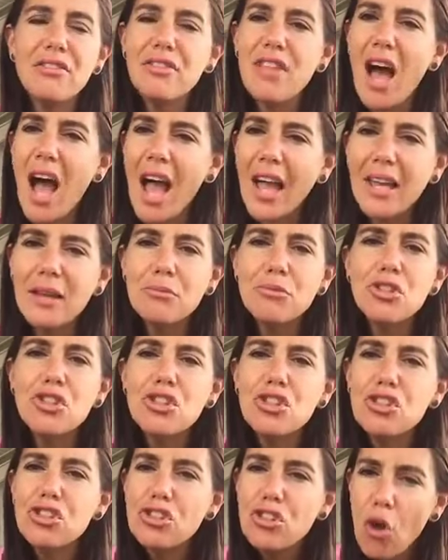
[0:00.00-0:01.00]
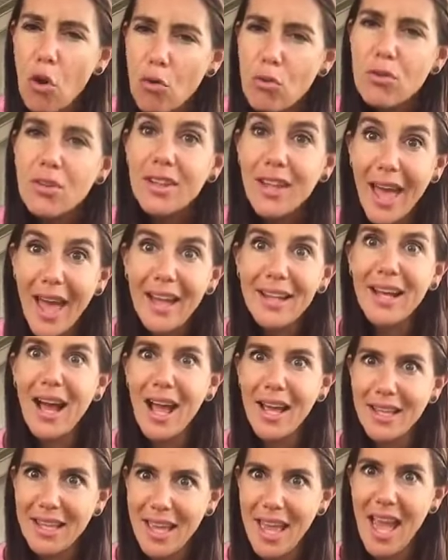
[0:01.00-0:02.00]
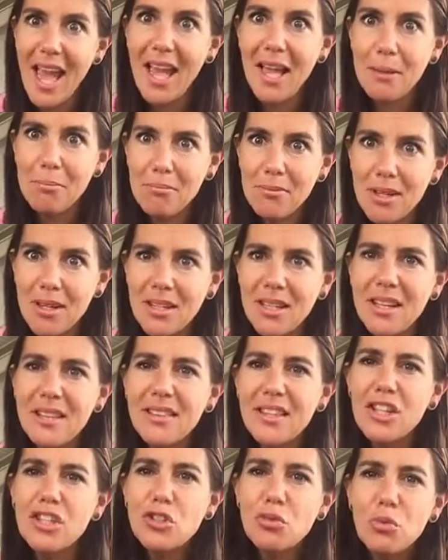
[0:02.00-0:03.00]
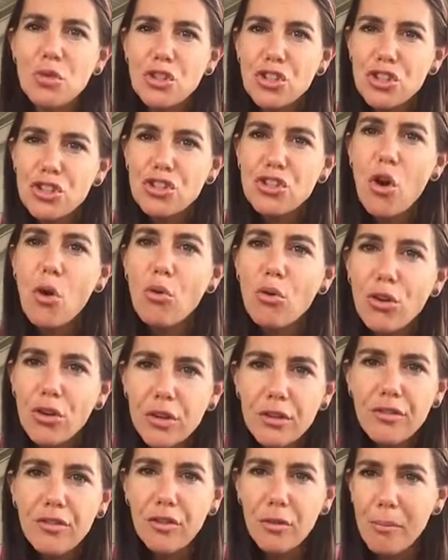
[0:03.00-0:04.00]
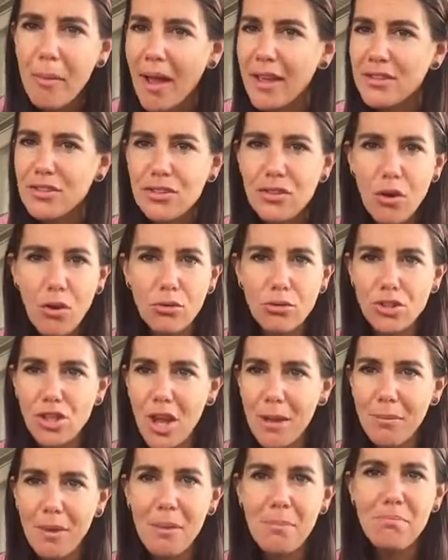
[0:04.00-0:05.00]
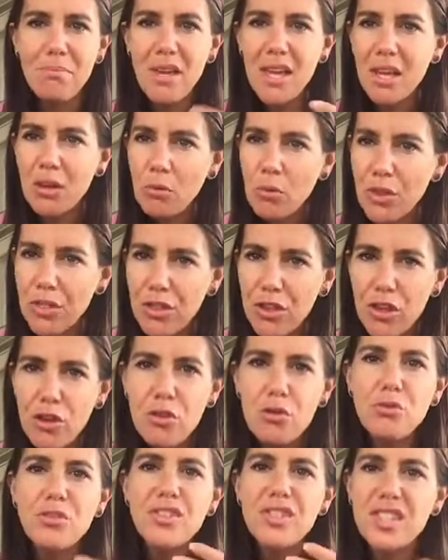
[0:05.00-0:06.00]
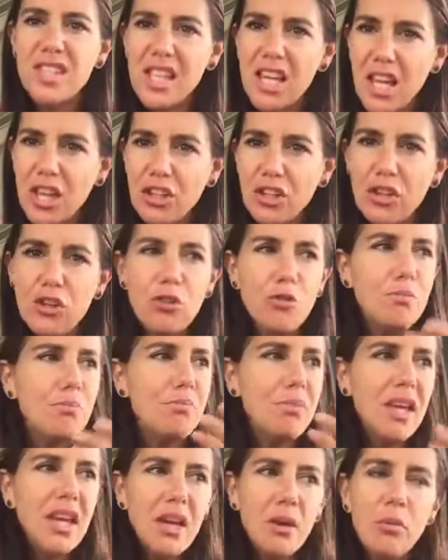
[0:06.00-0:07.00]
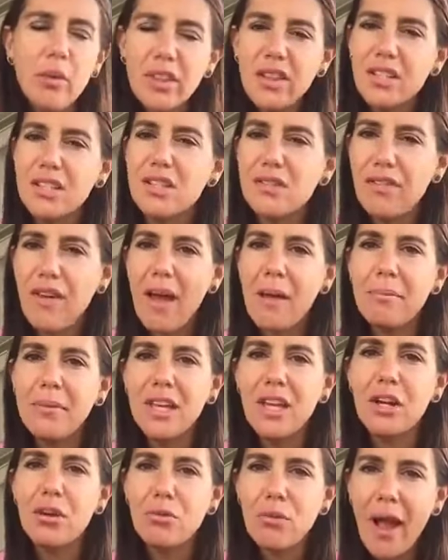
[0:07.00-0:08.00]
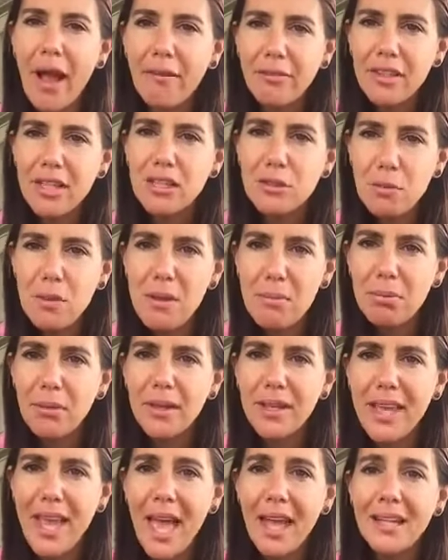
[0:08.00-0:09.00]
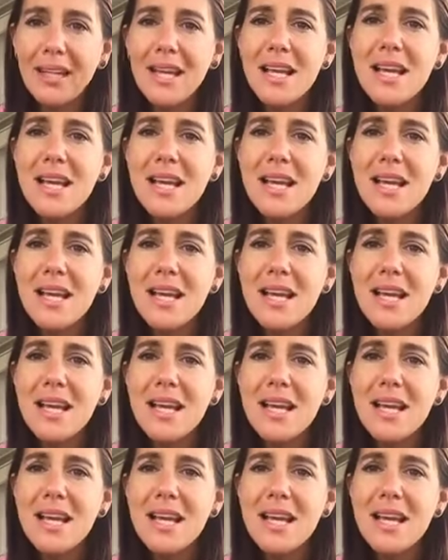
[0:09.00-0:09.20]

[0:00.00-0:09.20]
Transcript: I am so glad I came. This was so good for my soul, Jamie. Being with you, seeing you, being with this family and around these people again